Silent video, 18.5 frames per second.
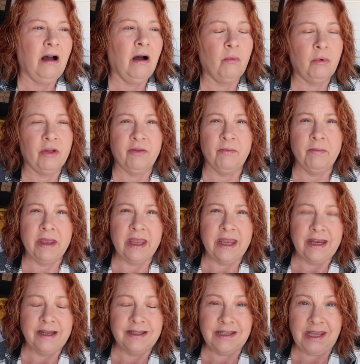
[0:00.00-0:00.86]
with
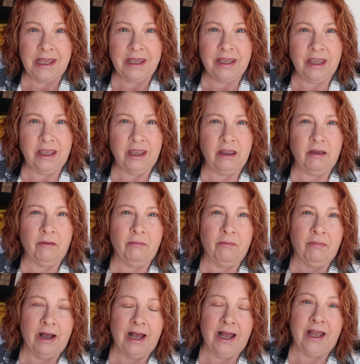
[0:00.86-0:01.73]
me
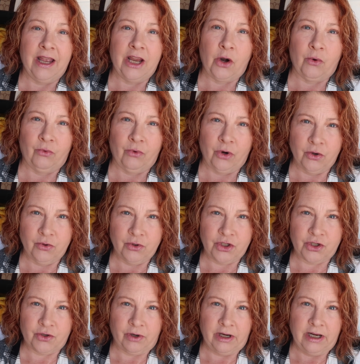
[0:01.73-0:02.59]
taking my road
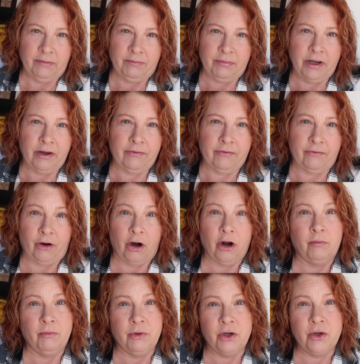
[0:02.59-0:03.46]
trip
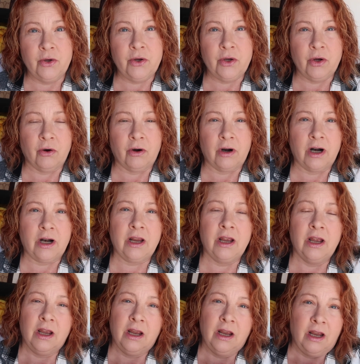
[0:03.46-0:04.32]
from New
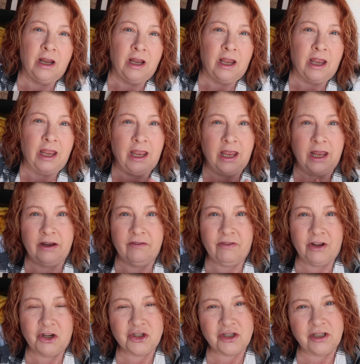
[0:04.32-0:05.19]
York and
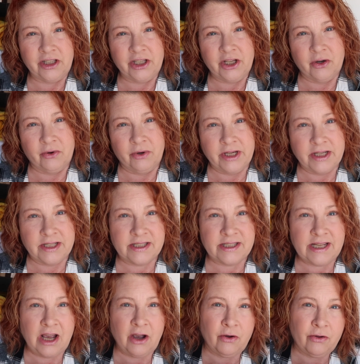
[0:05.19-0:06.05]
eventually going
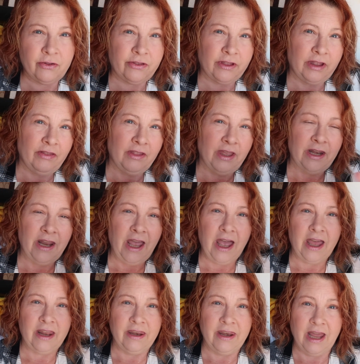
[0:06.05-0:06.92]
south, and then
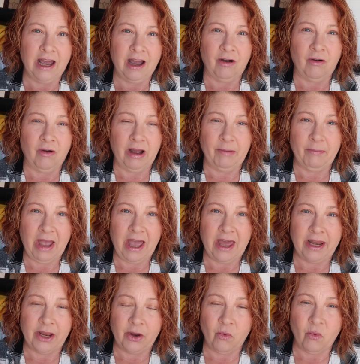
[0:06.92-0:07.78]
now I'm
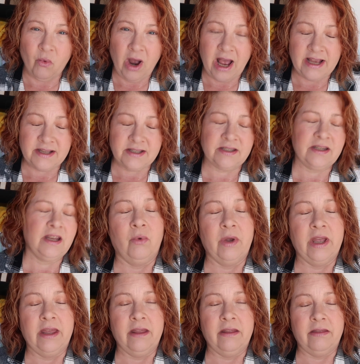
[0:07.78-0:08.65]
heading west
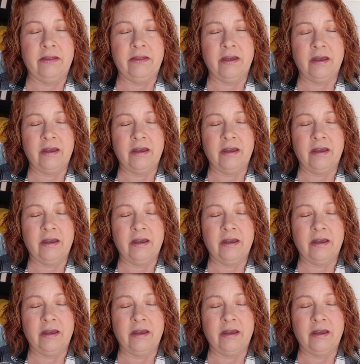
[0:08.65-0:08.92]
with